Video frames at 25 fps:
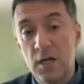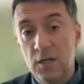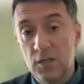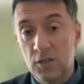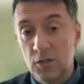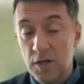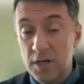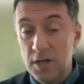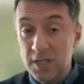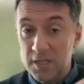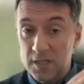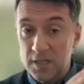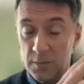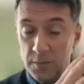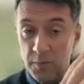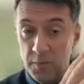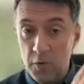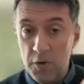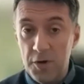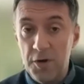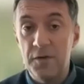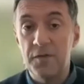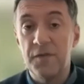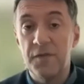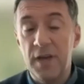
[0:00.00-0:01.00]
So it's the
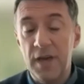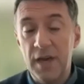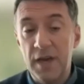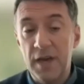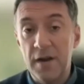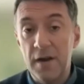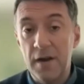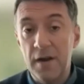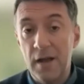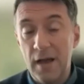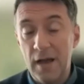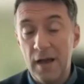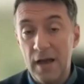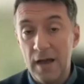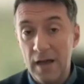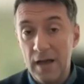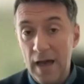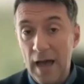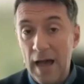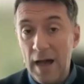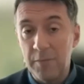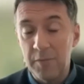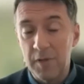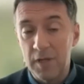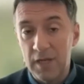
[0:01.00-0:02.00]
point-of-care
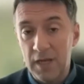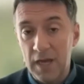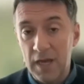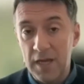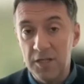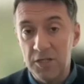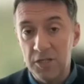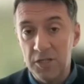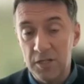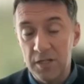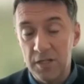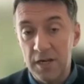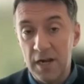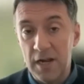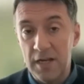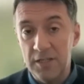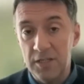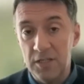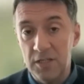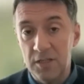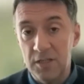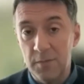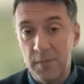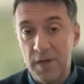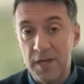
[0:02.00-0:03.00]
application that I
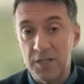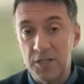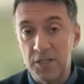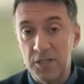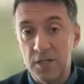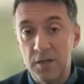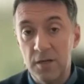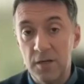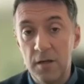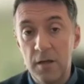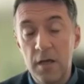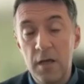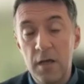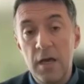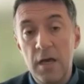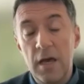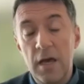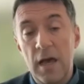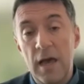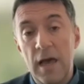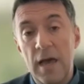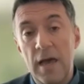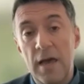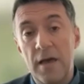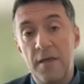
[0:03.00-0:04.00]
just mentioned,
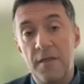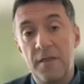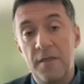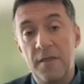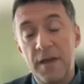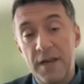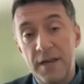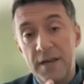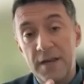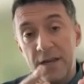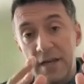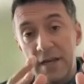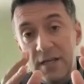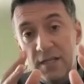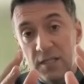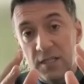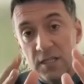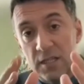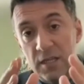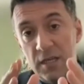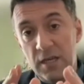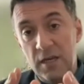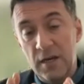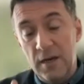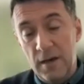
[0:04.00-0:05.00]
and then it's
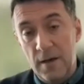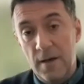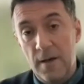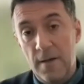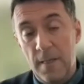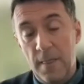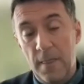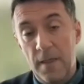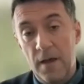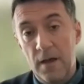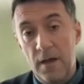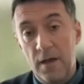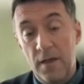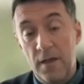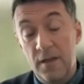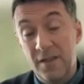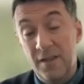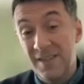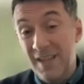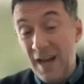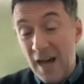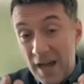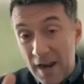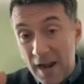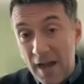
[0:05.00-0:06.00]
the
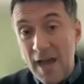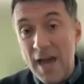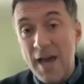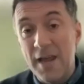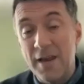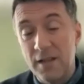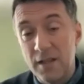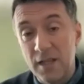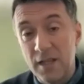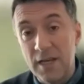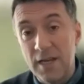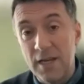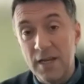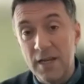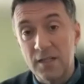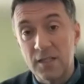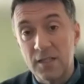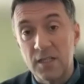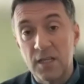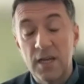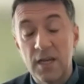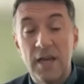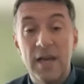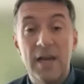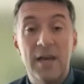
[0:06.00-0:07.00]
data
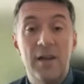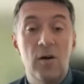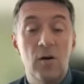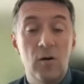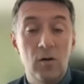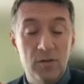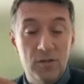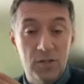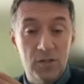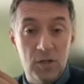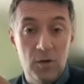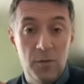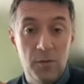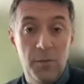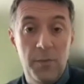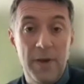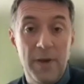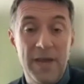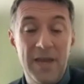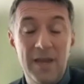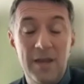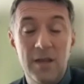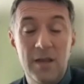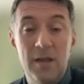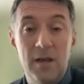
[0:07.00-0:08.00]
analytics and also
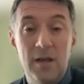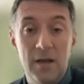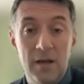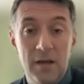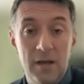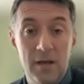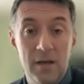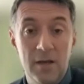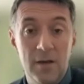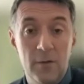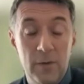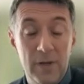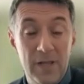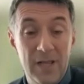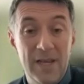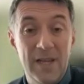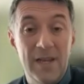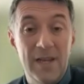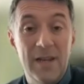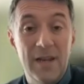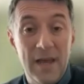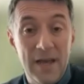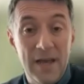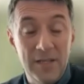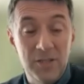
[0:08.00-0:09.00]
pain
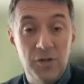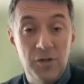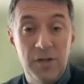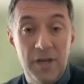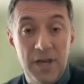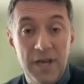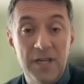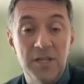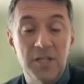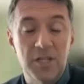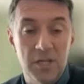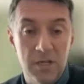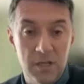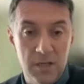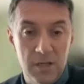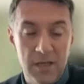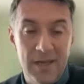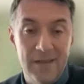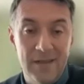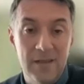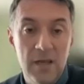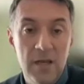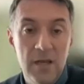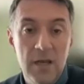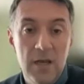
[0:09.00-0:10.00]
related education
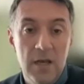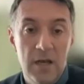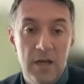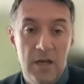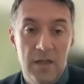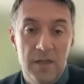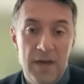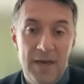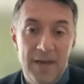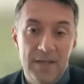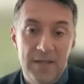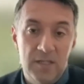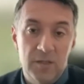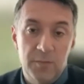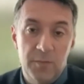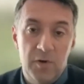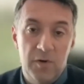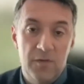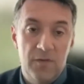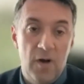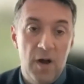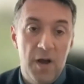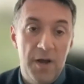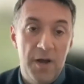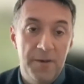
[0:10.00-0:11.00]
that is
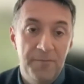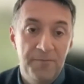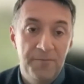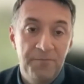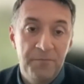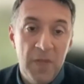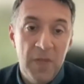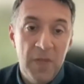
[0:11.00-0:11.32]
provided.